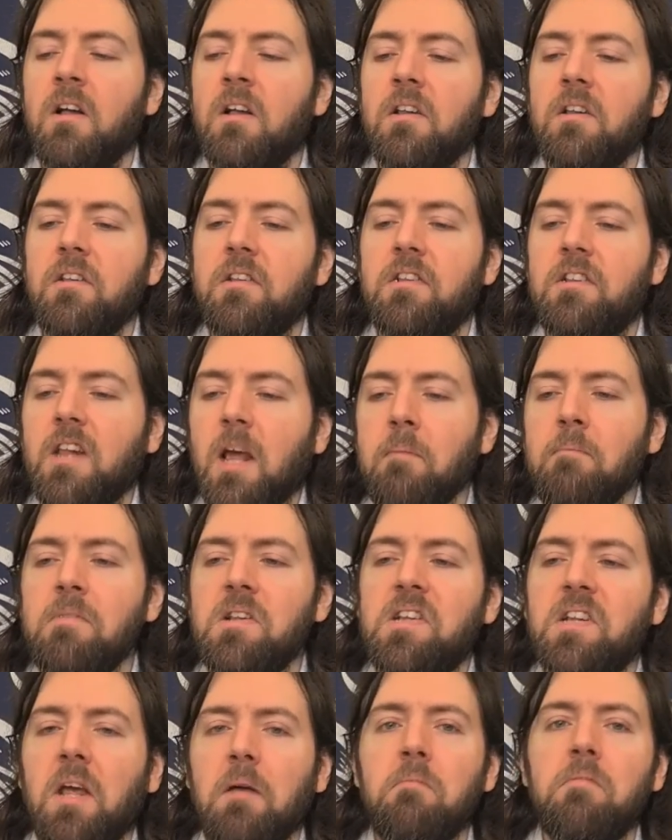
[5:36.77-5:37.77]
Skim,
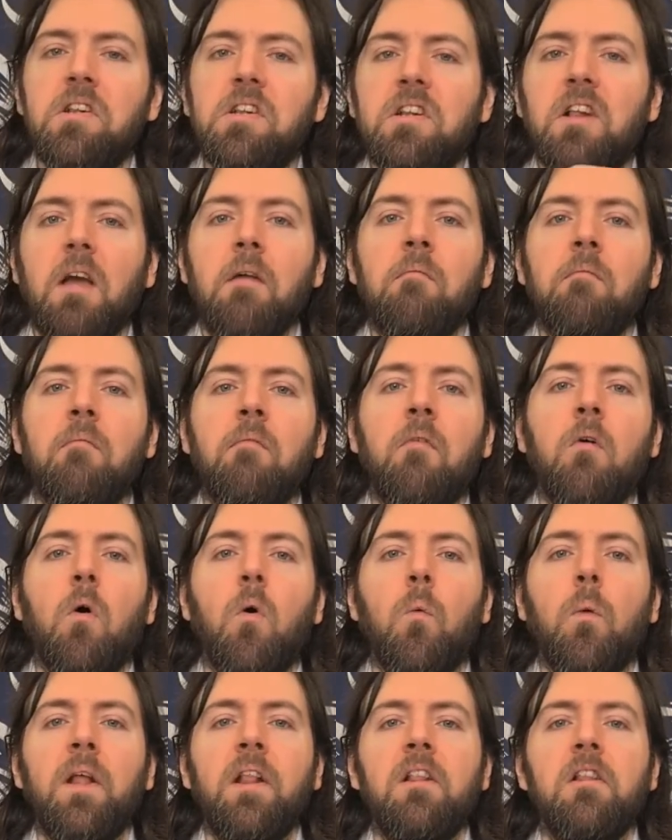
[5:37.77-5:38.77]
skim, skim
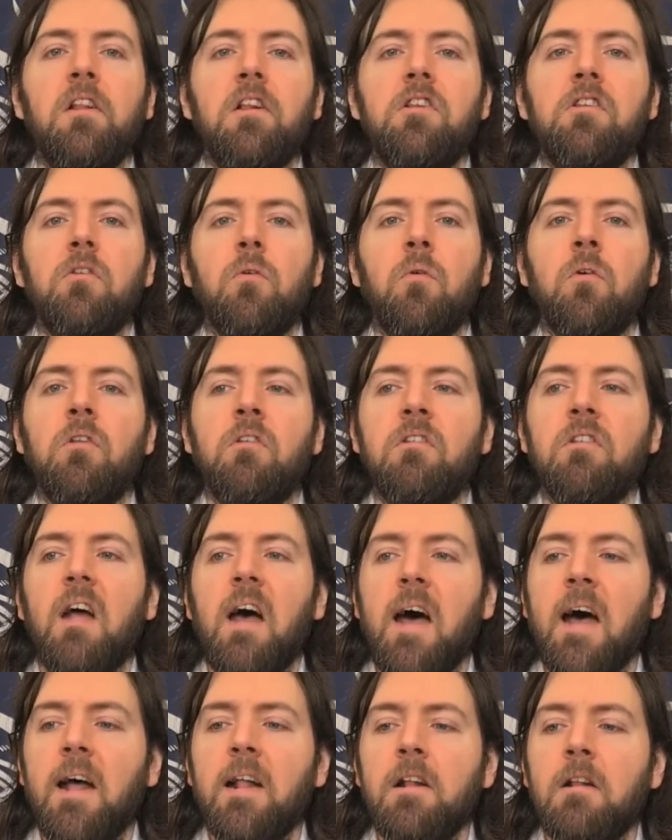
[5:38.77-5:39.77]
went the stones,
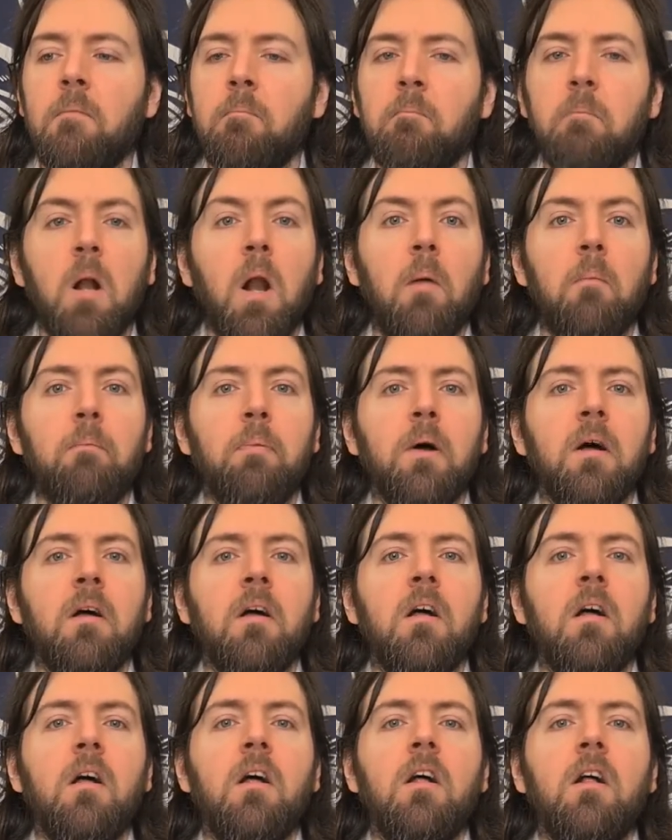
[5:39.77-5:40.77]
and plop
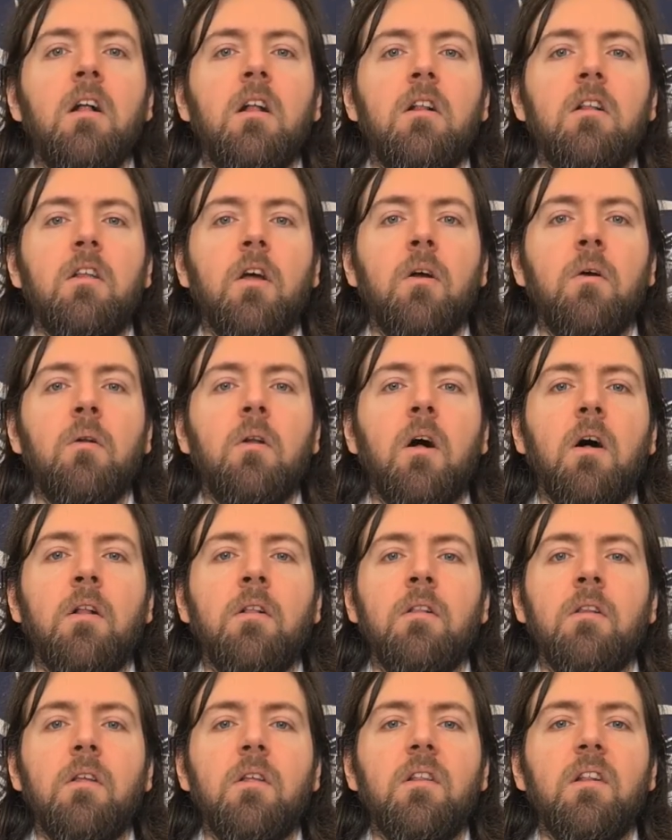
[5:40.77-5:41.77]
down
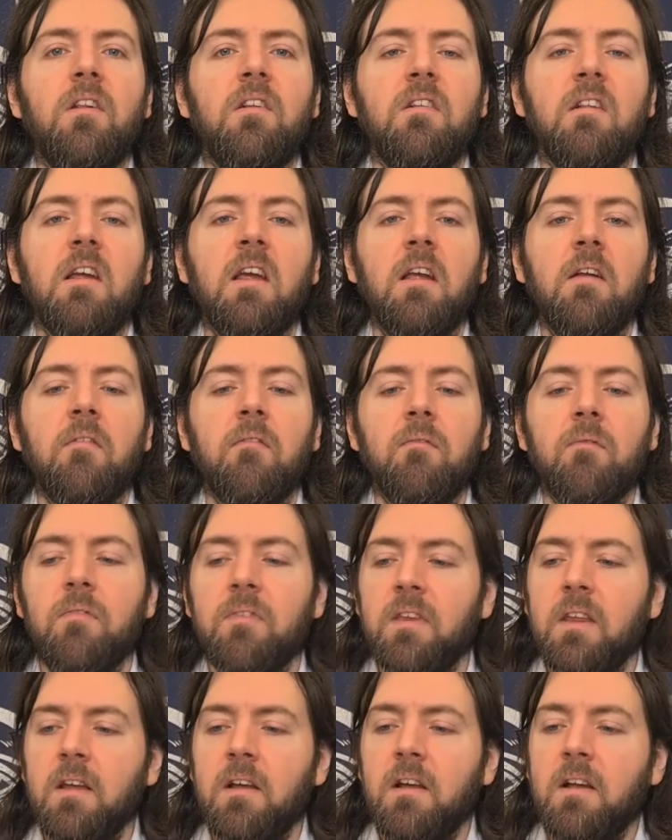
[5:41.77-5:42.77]
under the sea.
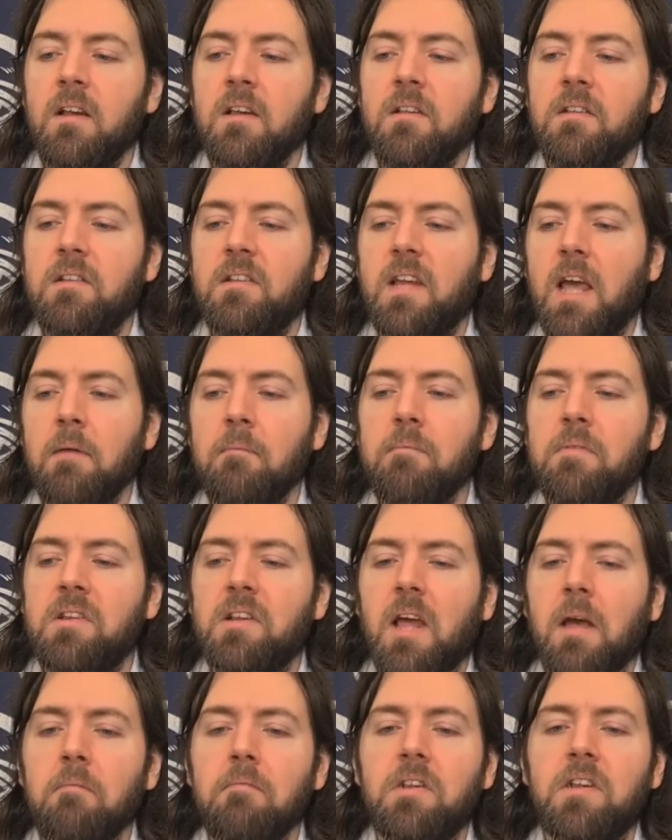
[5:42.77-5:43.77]
Skip,
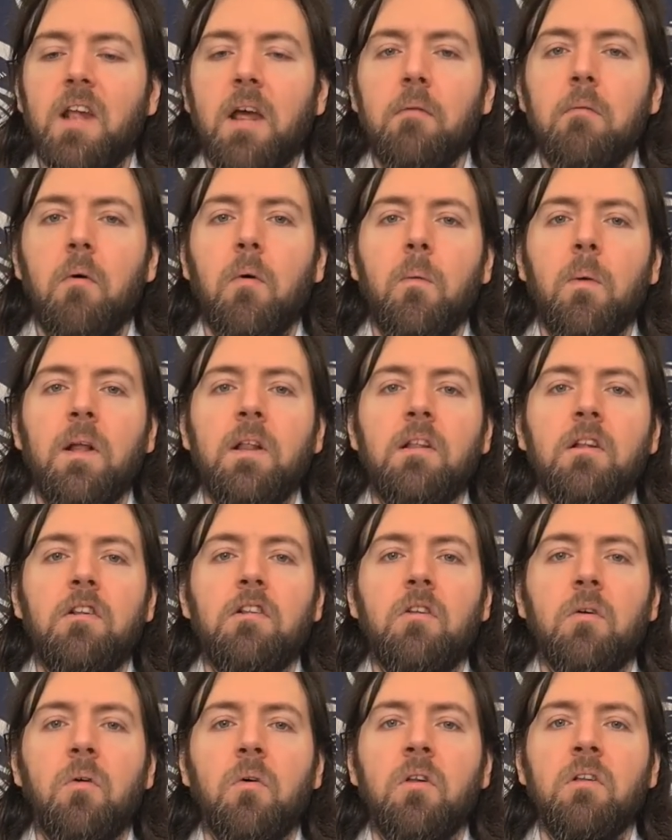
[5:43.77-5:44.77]
skip, skip went the
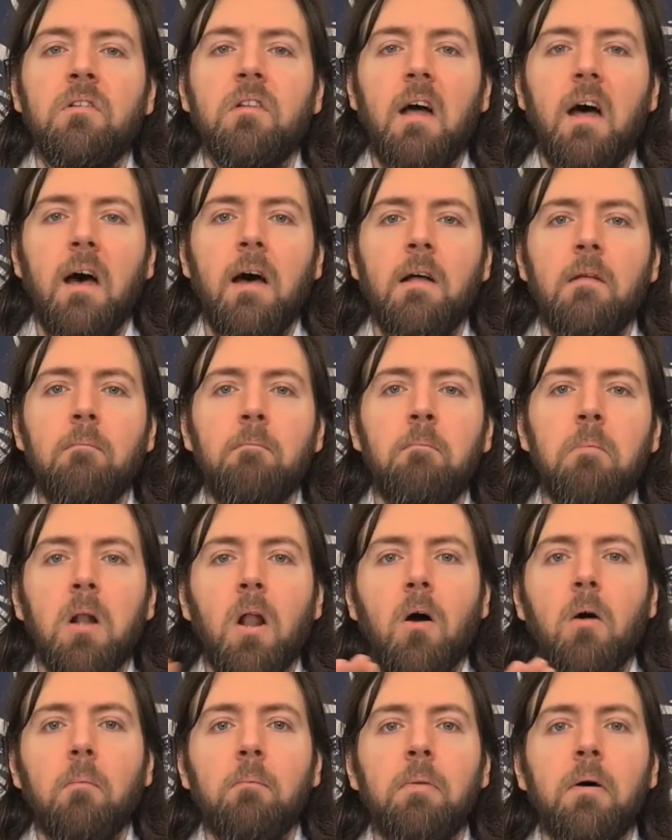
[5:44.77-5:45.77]
stones, and
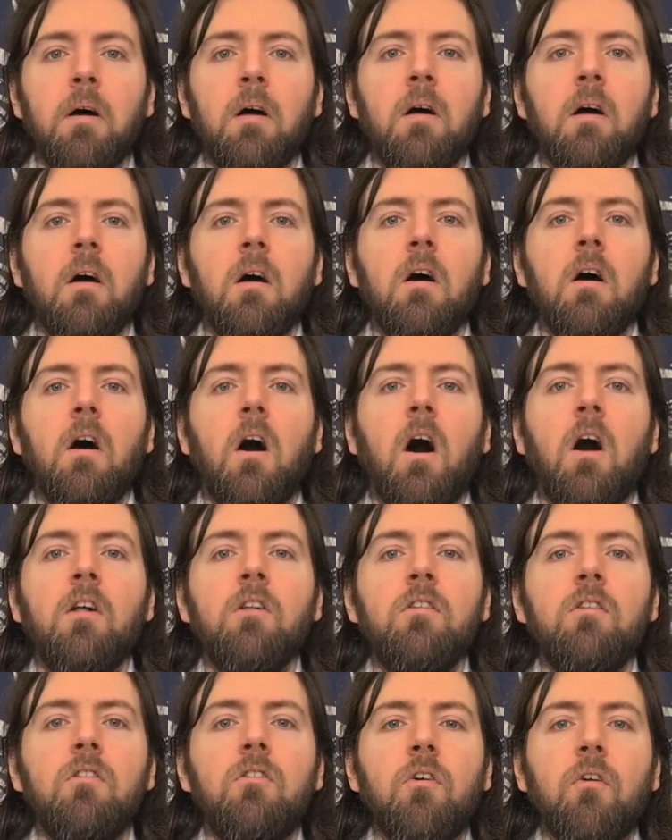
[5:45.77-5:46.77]
plop
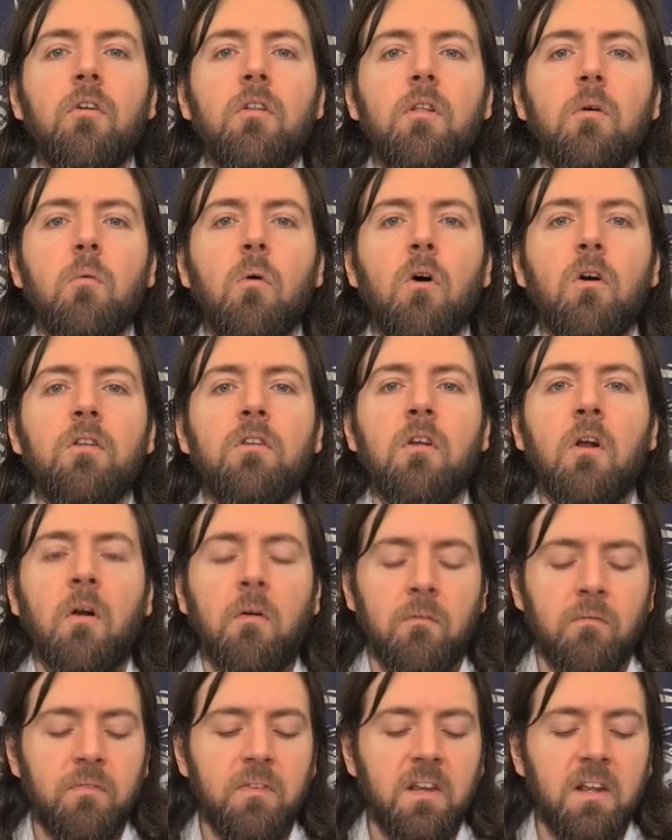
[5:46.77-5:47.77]
under the water.
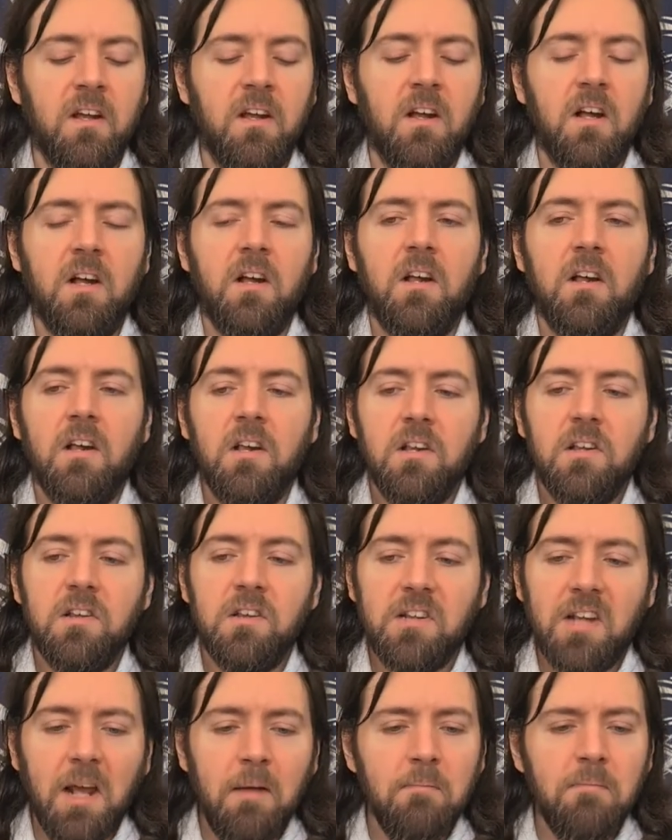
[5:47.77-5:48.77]

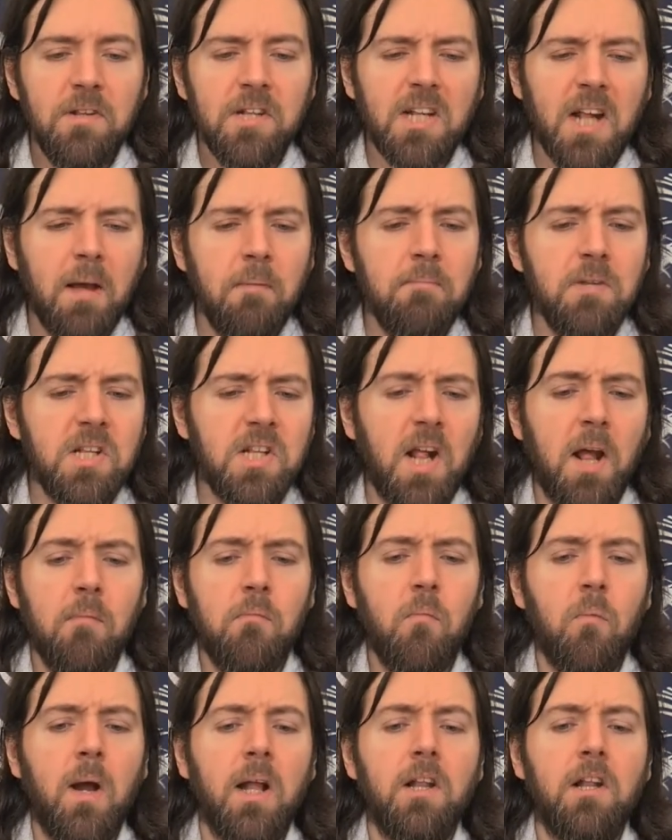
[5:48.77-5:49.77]
Skim, skim, skim
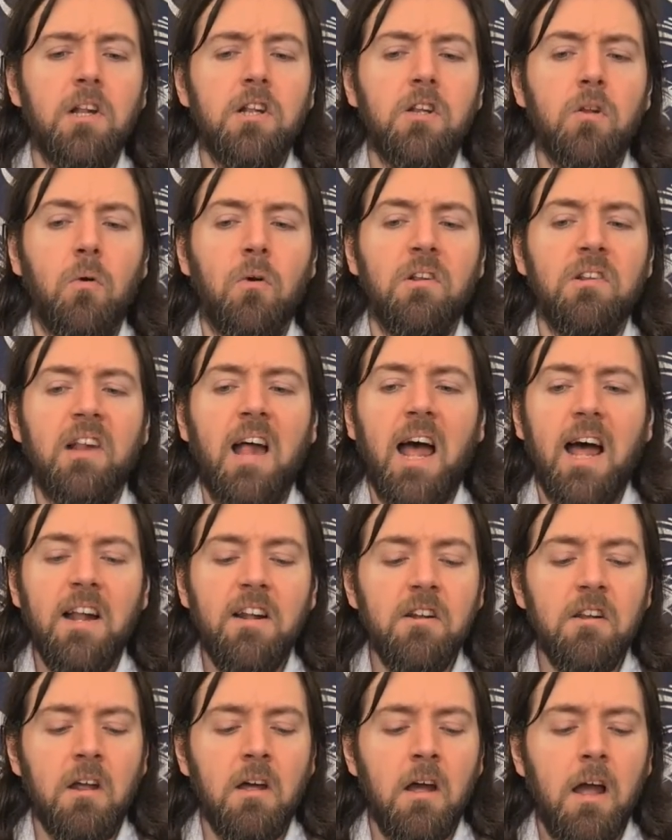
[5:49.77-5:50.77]
went the stones,
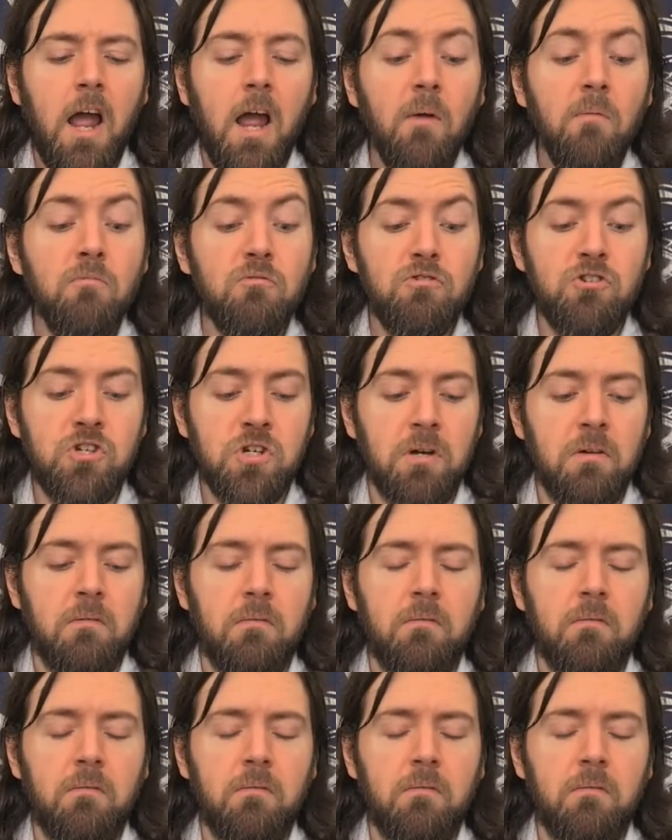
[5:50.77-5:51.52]
and ouch!